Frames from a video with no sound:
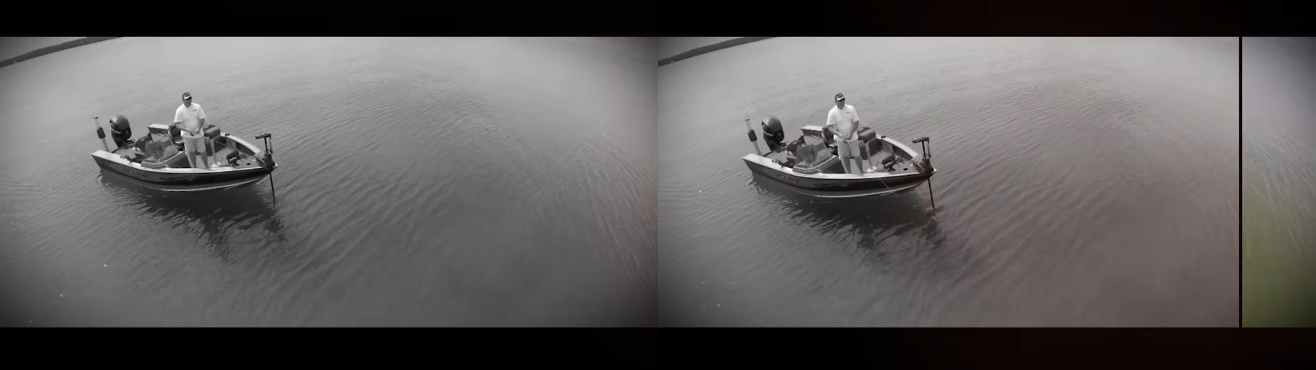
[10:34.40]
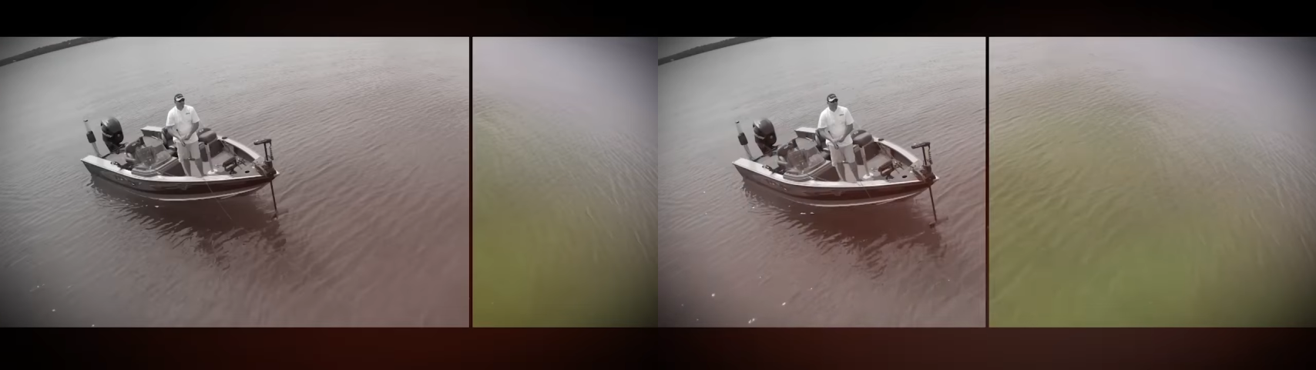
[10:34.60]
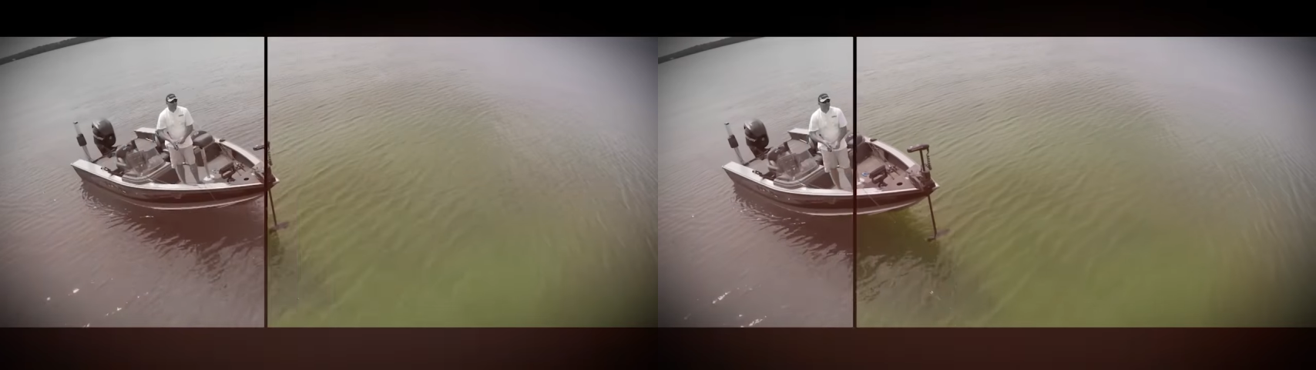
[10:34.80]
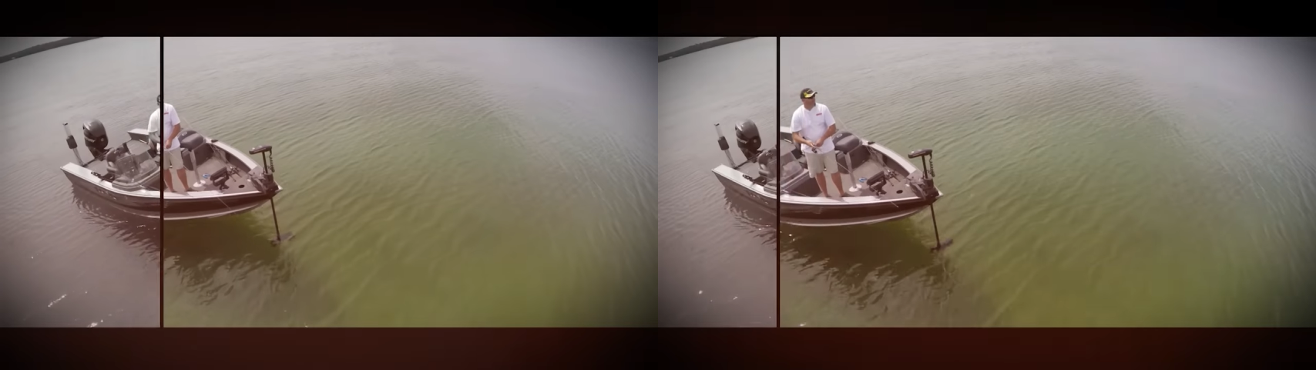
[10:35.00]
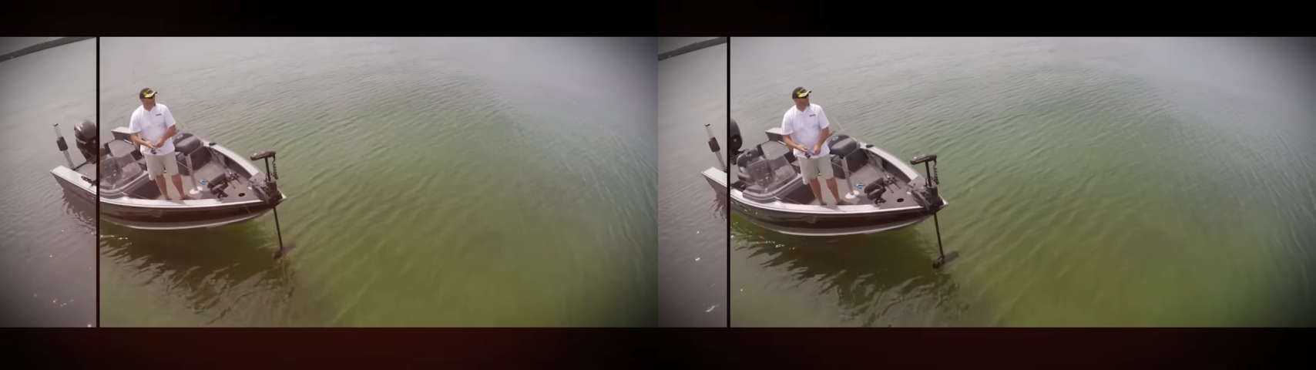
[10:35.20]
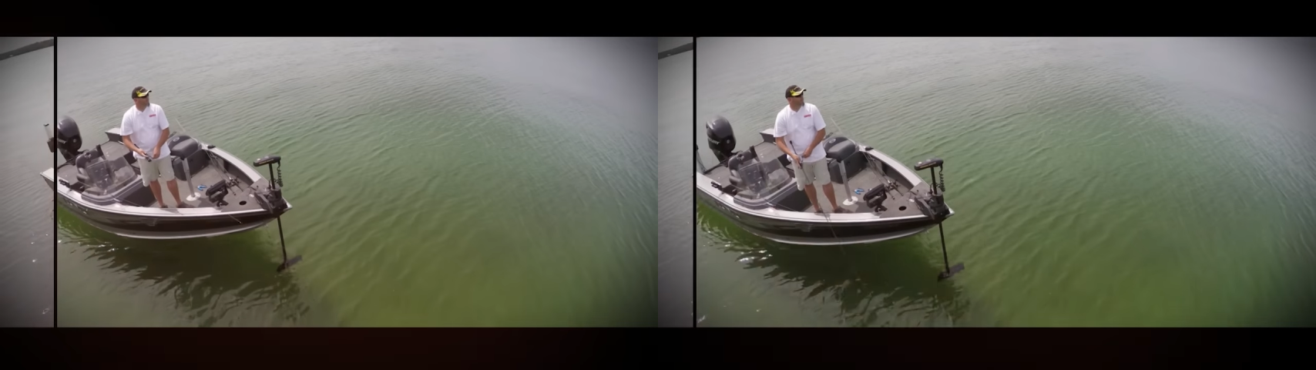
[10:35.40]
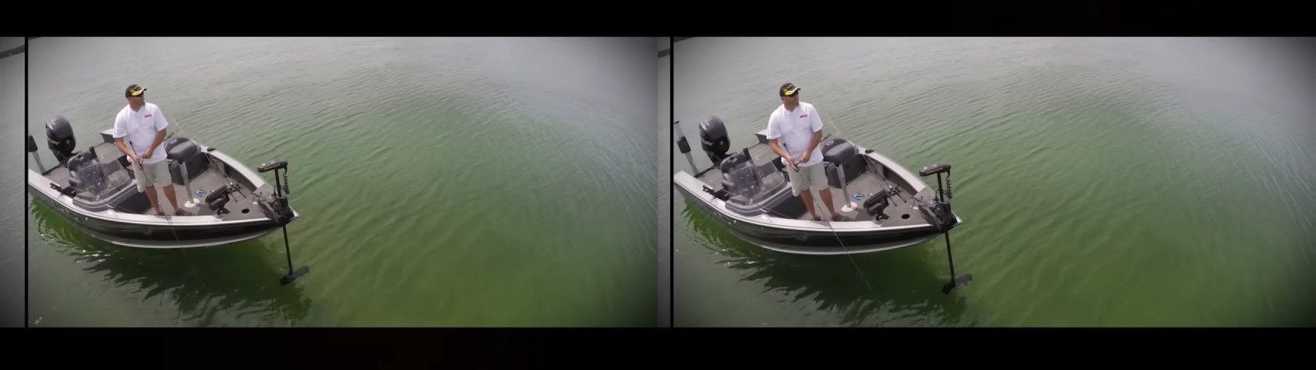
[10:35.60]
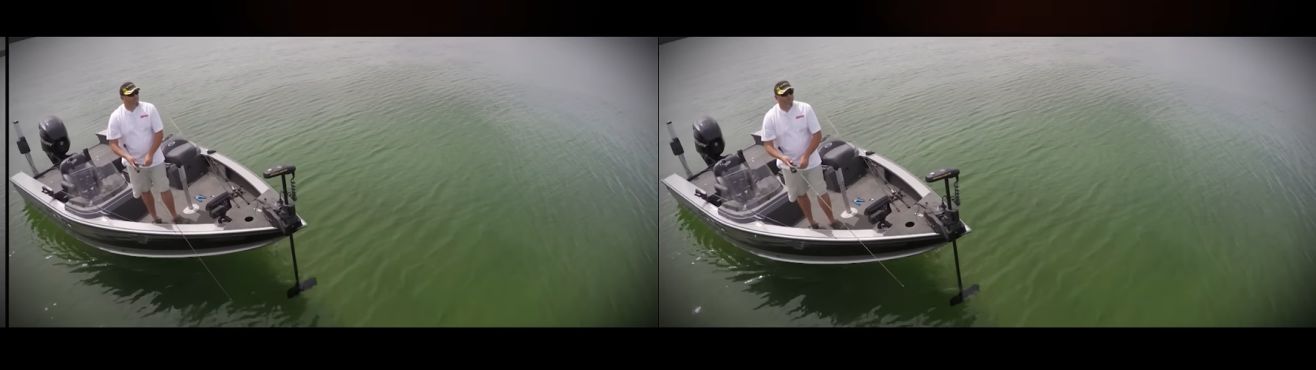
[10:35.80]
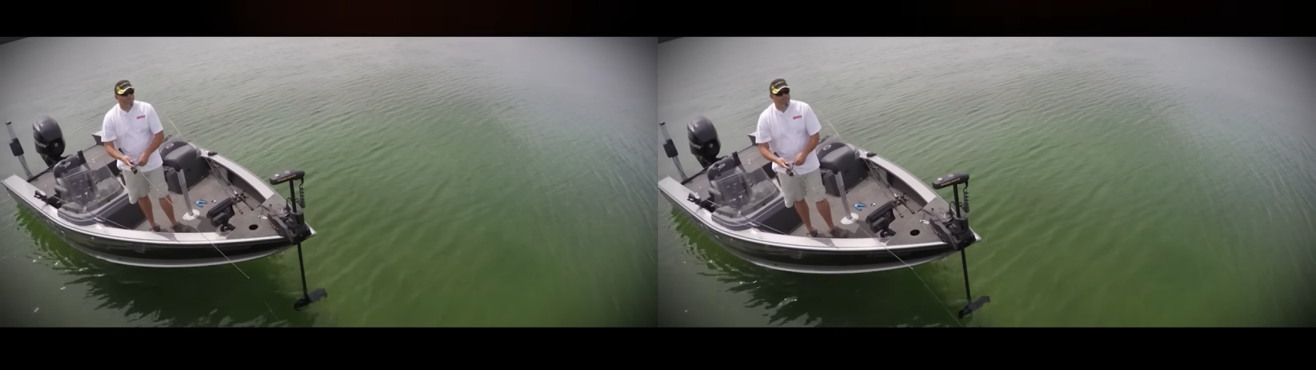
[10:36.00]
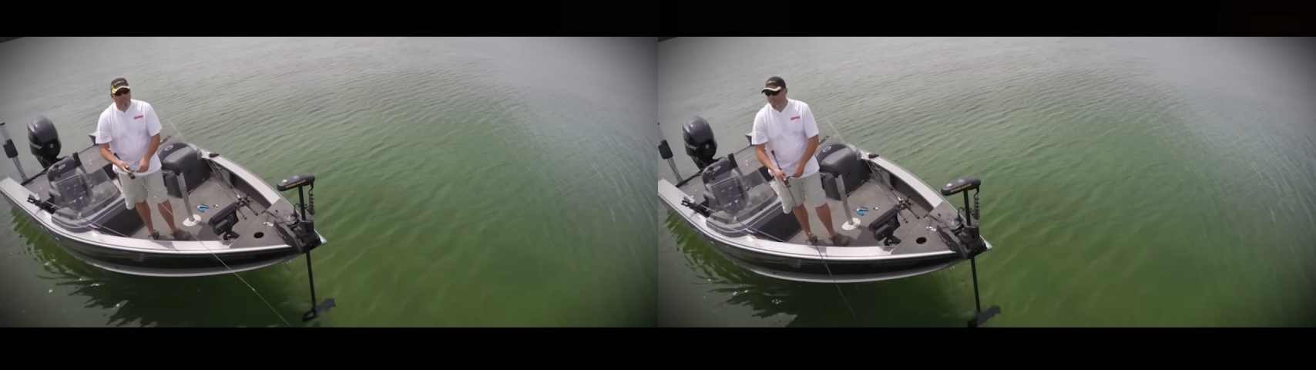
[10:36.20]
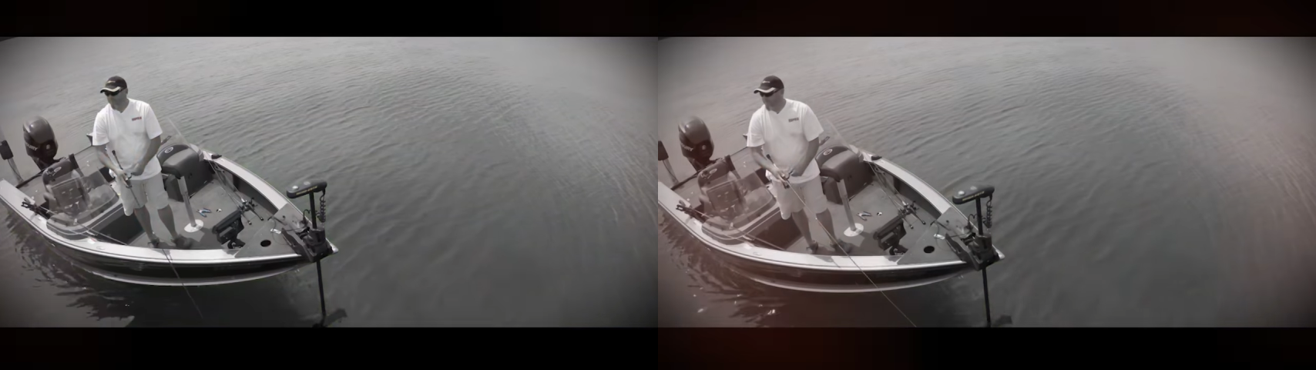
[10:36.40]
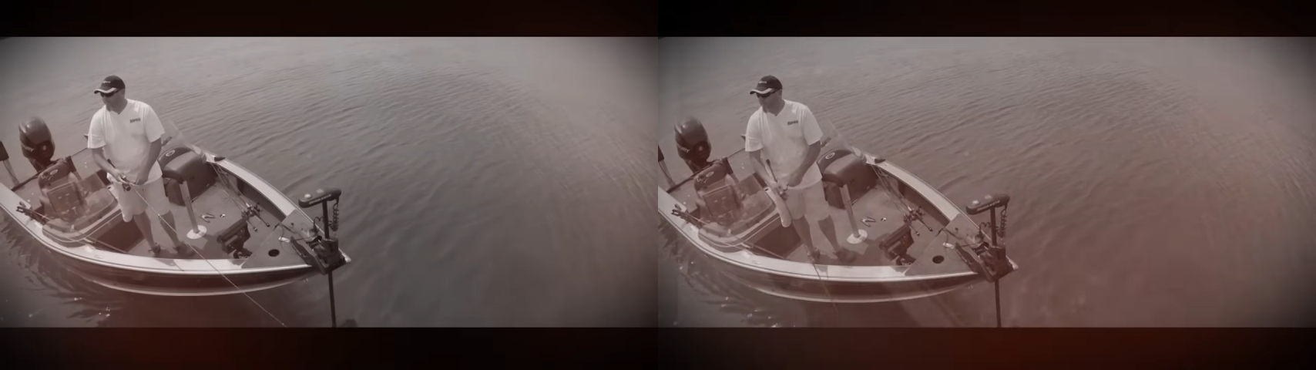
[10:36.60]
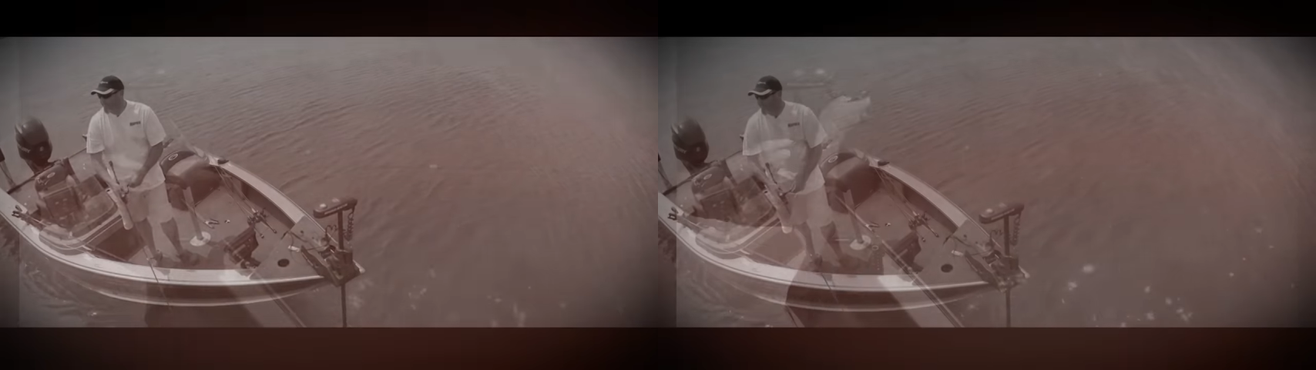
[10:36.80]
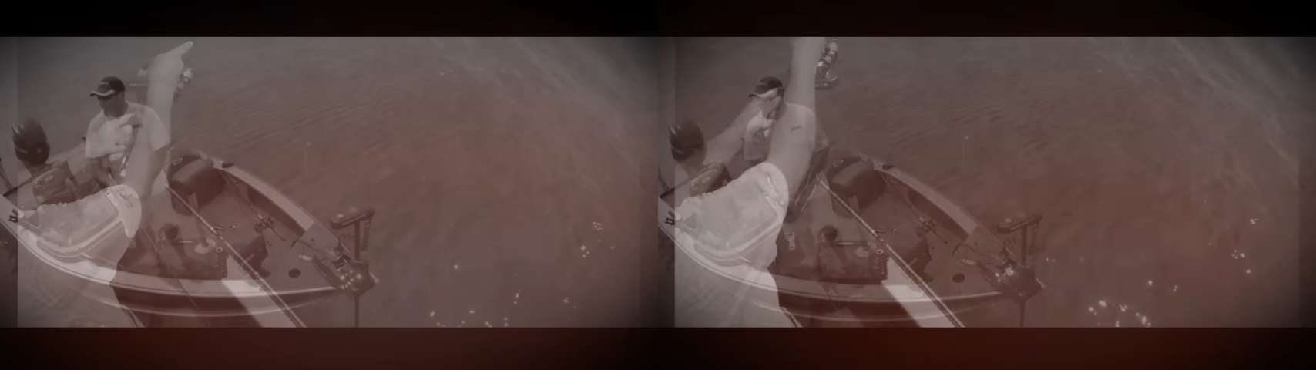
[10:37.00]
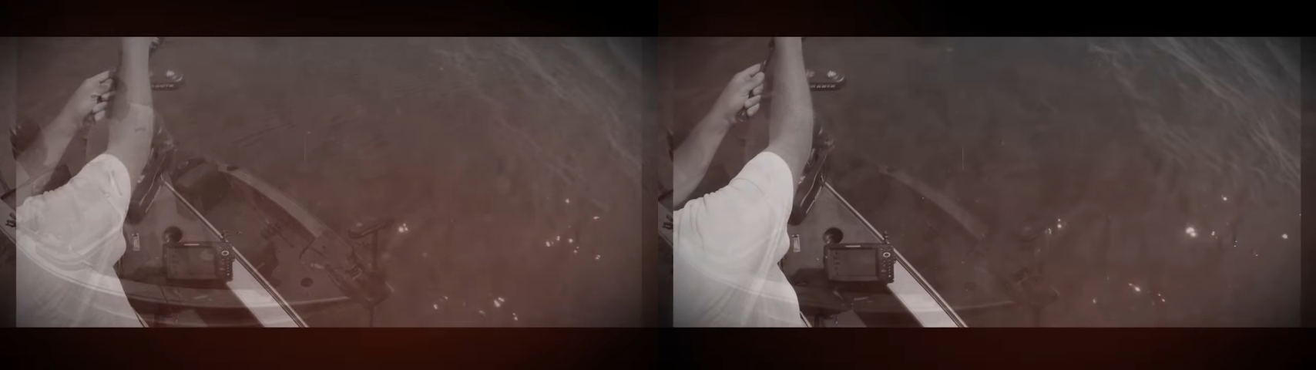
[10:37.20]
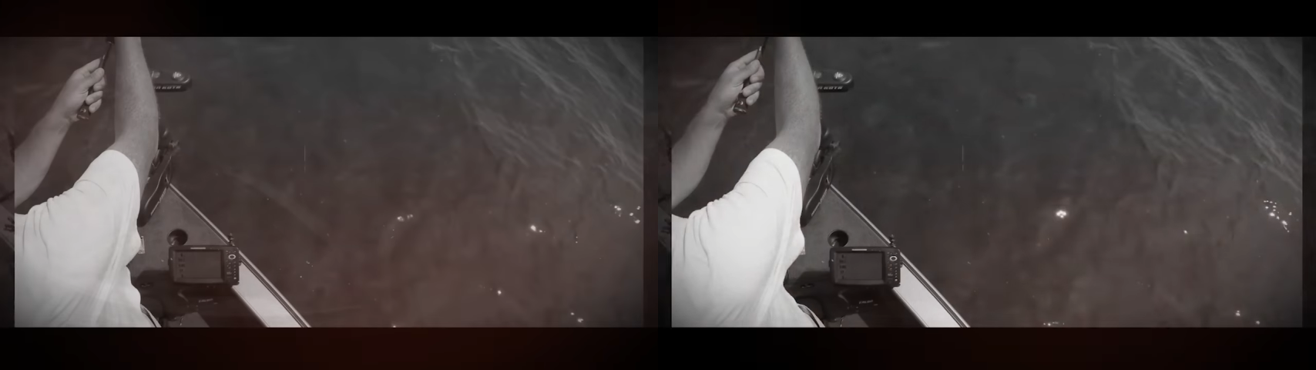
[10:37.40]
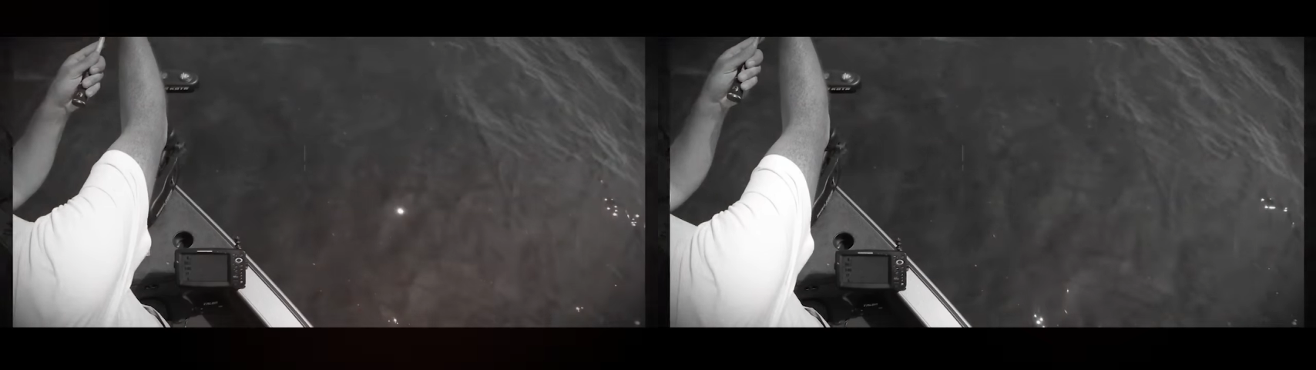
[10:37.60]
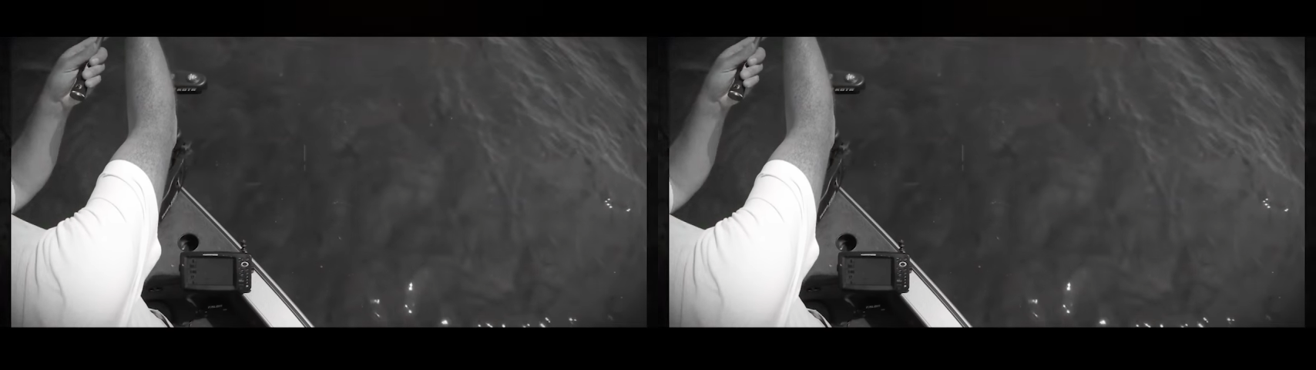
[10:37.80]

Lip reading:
[unreadable: no face in view]